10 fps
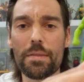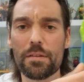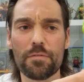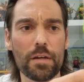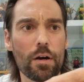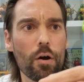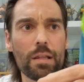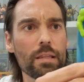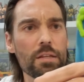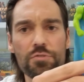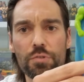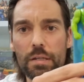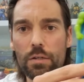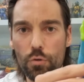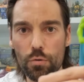at this figure, I
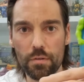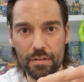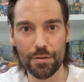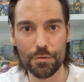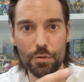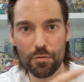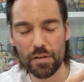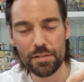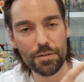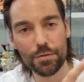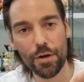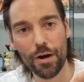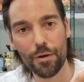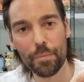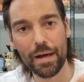literally couldn't tell you if he's a good
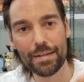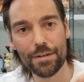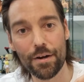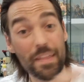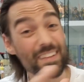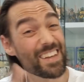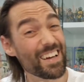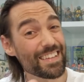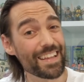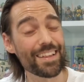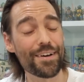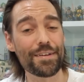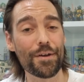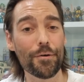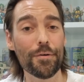guy or a bad guy. That's how little I
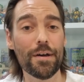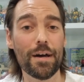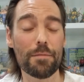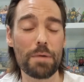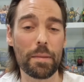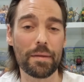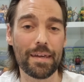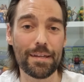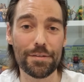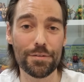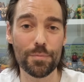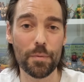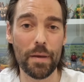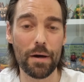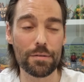know about the Kenner
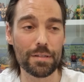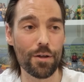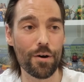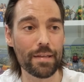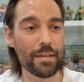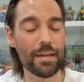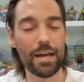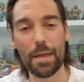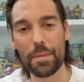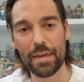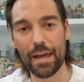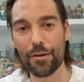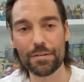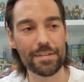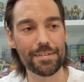Superpowers line and the
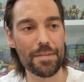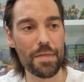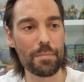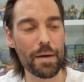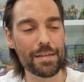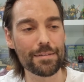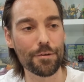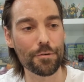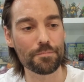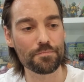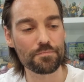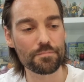characters that they're based on.